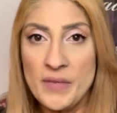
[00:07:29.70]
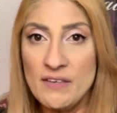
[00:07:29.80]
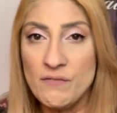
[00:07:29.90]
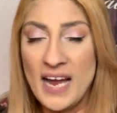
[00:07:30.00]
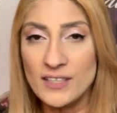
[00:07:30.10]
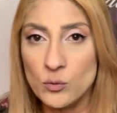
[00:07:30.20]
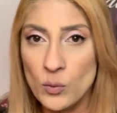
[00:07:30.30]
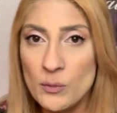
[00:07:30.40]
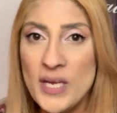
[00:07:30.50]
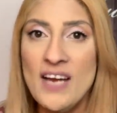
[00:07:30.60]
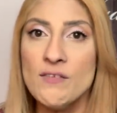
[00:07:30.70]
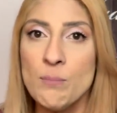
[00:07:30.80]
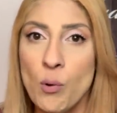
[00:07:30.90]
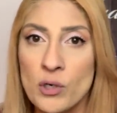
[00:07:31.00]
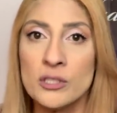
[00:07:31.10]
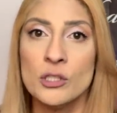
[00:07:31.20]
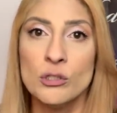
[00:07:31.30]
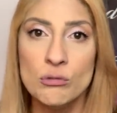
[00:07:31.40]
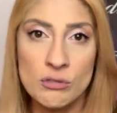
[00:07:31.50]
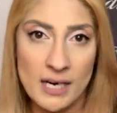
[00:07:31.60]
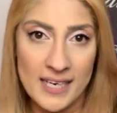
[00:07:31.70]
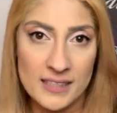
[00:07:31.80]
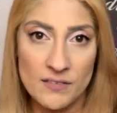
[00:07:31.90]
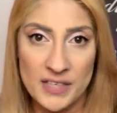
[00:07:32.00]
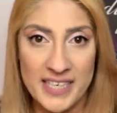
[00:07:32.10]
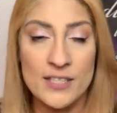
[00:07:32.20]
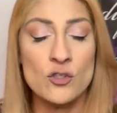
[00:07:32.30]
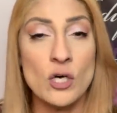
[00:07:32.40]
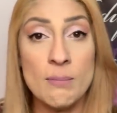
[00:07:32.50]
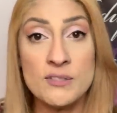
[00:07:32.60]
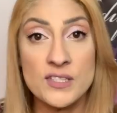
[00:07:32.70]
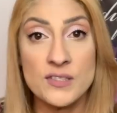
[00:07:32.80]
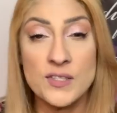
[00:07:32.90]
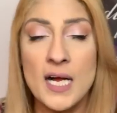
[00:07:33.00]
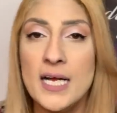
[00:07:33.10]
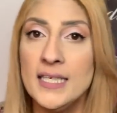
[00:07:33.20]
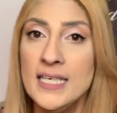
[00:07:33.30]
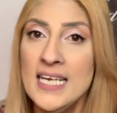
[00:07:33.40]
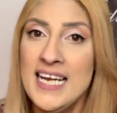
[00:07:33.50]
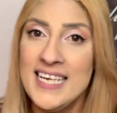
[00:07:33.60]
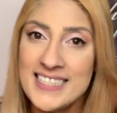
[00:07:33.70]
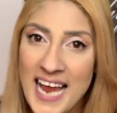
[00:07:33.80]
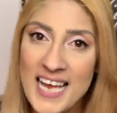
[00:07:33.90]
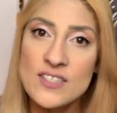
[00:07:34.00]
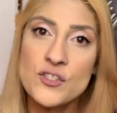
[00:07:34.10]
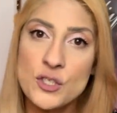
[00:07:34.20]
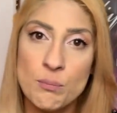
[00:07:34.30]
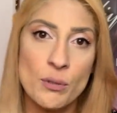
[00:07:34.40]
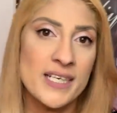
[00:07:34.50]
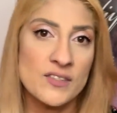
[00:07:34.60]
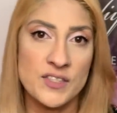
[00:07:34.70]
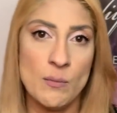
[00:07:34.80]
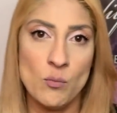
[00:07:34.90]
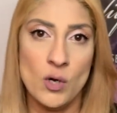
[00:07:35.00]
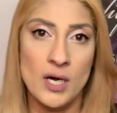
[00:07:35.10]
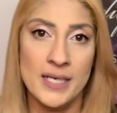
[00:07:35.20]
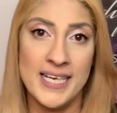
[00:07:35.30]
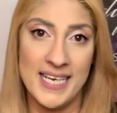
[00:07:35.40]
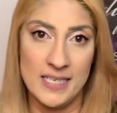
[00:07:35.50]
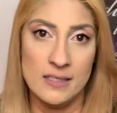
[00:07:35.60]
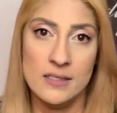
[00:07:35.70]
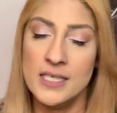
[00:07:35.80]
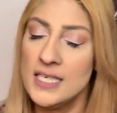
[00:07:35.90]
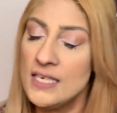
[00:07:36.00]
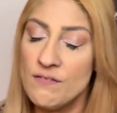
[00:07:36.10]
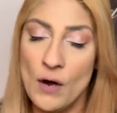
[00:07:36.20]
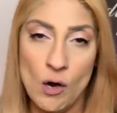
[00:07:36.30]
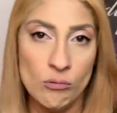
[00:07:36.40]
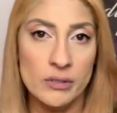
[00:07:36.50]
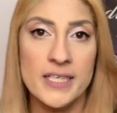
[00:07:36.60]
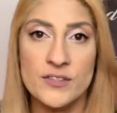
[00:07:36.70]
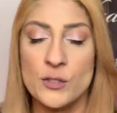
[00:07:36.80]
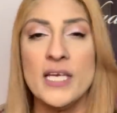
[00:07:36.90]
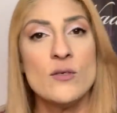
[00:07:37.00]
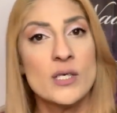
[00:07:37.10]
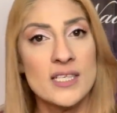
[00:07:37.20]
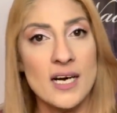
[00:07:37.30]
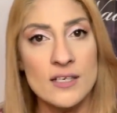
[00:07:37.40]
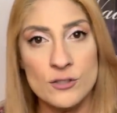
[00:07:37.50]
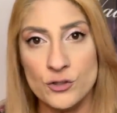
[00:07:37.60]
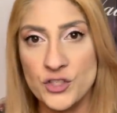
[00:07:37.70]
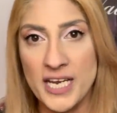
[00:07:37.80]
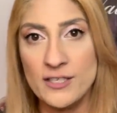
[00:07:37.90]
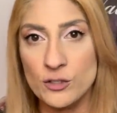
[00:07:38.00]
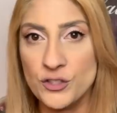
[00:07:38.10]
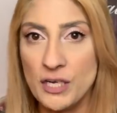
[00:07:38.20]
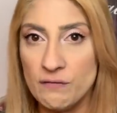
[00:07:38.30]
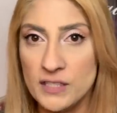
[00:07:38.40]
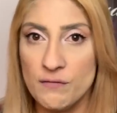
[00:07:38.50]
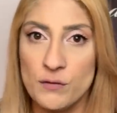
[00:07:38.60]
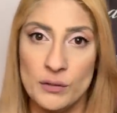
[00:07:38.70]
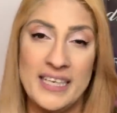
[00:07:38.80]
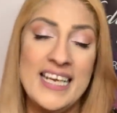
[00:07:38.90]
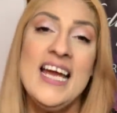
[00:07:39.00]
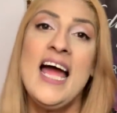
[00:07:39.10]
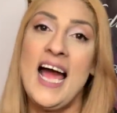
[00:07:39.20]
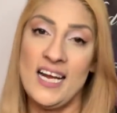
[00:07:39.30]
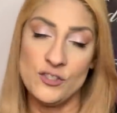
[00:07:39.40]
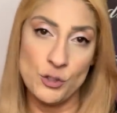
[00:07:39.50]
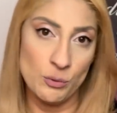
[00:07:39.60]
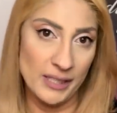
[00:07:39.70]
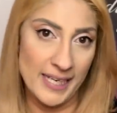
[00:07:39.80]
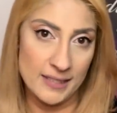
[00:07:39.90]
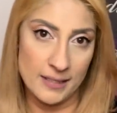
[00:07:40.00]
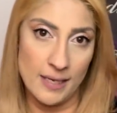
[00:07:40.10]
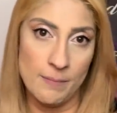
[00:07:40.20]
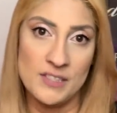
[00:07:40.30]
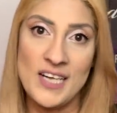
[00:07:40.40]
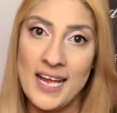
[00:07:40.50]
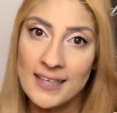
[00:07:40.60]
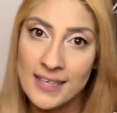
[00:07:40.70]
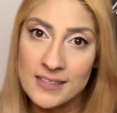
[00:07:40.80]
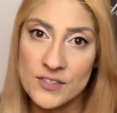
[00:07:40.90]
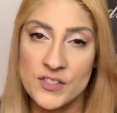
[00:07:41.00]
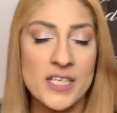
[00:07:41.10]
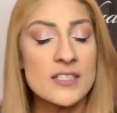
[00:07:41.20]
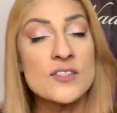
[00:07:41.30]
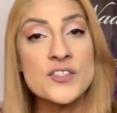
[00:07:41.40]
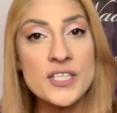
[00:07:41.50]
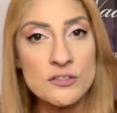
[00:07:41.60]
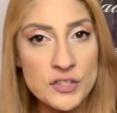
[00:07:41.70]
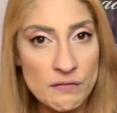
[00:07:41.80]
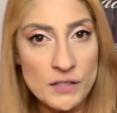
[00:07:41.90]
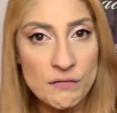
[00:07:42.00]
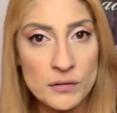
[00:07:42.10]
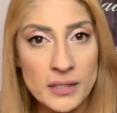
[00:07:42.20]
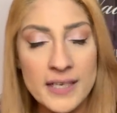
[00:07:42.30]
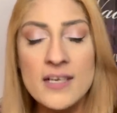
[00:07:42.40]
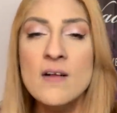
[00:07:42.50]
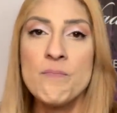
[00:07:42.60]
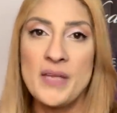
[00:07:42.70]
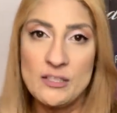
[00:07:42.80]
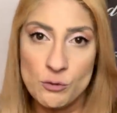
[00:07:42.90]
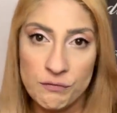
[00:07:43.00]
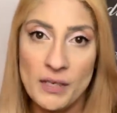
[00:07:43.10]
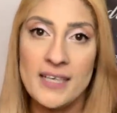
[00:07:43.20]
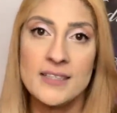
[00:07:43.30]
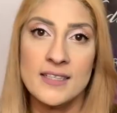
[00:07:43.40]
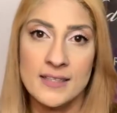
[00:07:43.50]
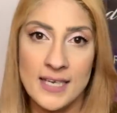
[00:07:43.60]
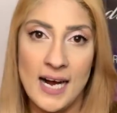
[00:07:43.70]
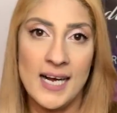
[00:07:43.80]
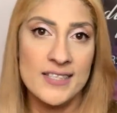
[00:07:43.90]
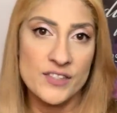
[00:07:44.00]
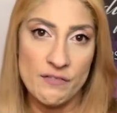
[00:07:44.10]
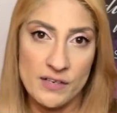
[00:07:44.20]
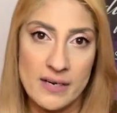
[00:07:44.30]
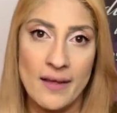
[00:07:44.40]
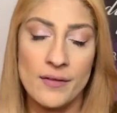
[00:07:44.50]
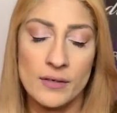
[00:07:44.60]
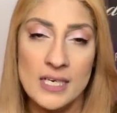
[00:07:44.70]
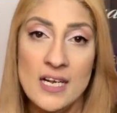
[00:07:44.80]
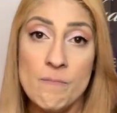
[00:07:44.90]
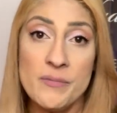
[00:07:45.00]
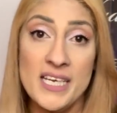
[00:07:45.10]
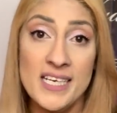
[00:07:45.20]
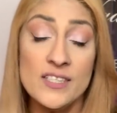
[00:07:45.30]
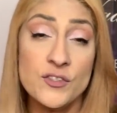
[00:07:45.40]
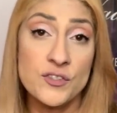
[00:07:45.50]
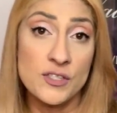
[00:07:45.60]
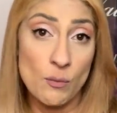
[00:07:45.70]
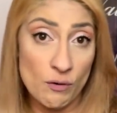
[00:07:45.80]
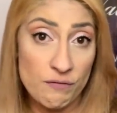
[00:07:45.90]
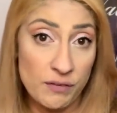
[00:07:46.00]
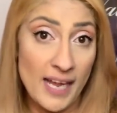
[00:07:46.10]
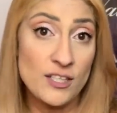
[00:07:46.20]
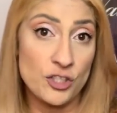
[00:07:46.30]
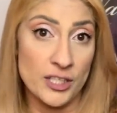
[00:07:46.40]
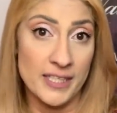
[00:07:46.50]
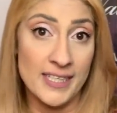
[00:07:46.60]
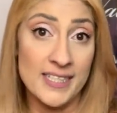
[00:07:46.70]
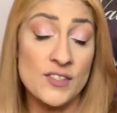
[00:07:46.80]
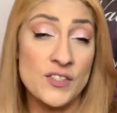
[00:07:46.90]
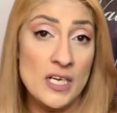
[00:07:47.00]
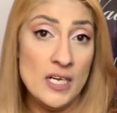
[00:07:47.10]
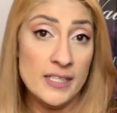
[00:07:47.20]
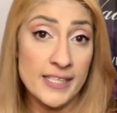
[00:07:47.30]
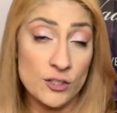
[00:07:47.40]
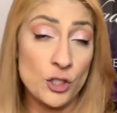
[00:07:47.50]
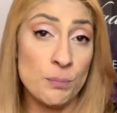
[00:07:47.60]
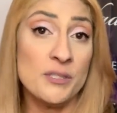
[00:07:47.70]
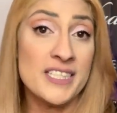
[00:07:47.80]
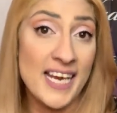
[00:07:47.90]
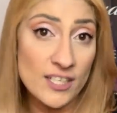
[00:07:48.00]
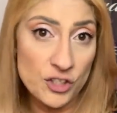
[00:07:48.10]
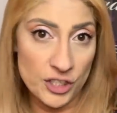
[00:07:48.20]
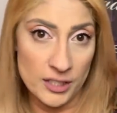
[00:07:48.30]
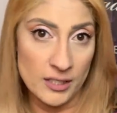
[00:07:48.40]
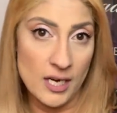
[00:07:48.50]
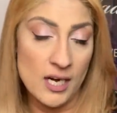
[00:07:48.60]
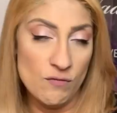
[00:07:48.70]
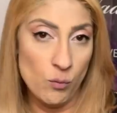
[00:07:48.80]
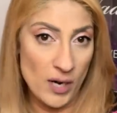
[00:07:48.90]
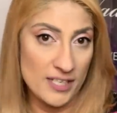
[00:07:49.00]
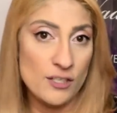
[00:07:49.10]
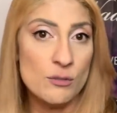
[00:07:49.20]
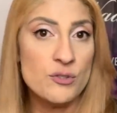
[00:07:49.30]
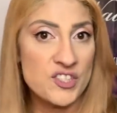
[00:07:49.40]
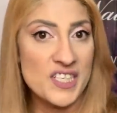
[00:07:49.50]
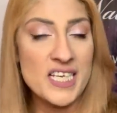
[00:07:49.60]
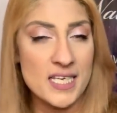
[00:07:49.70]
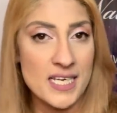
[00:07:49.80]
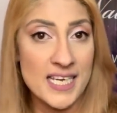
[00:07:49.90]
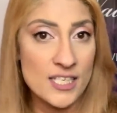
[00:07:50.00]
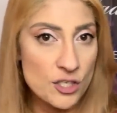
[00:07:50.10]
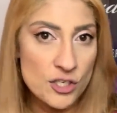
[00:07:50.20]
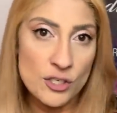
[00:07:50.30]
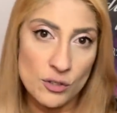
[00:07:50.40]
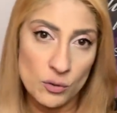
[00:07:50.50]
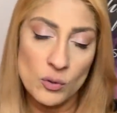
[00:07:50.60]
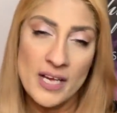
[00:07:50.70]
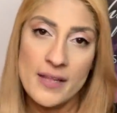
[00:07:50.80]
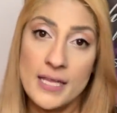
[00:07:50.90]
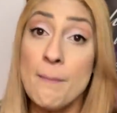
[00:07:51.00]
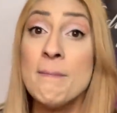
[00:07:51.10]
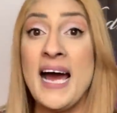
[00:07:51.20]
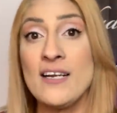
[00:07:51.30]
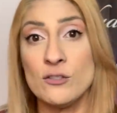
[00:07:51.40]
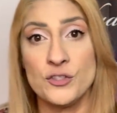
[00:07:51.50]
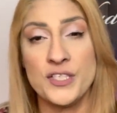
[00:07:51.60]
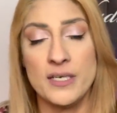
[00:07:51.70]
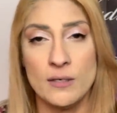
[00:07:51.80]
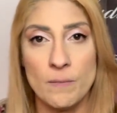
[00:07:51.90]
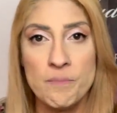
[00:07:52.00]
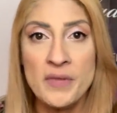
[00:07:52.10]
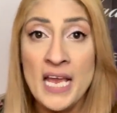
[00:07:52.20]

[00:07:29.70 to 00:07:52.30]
In fact, when we have important lunar activity in your opposite sign, it tends to bring someone in, if only so that you can understand yourself differently as you relate to them. As I like to see yourself differently as reflected in the eyes of another. It is the reflection, it is the interpretation of what you see in you that matters here.